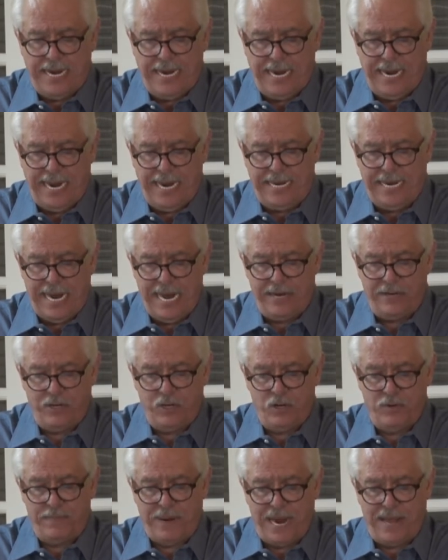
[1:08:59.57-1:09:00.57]
And I
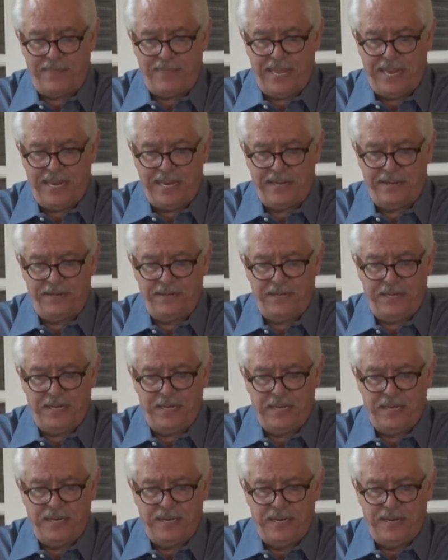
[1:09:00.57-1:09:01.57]
knew by then
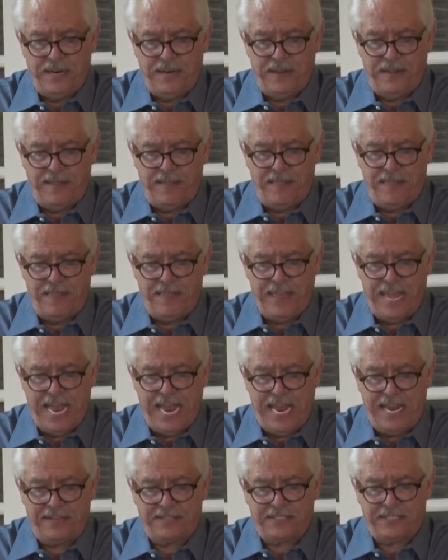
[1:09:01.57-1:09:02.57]

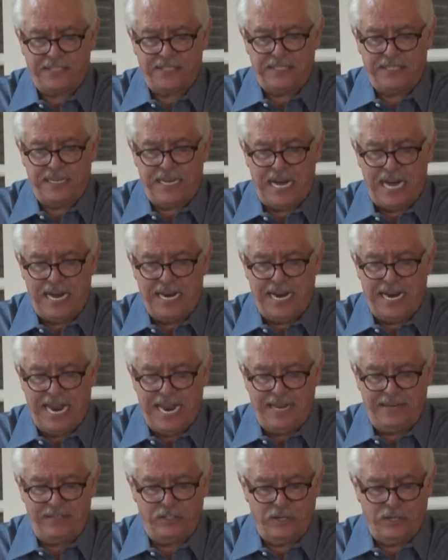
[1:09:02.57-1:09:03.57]
that I
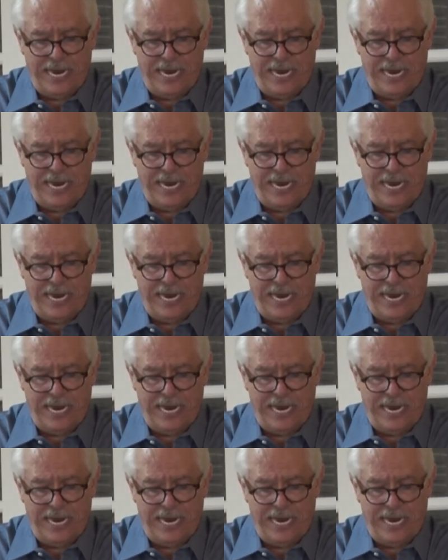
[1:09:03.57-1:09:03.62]
had to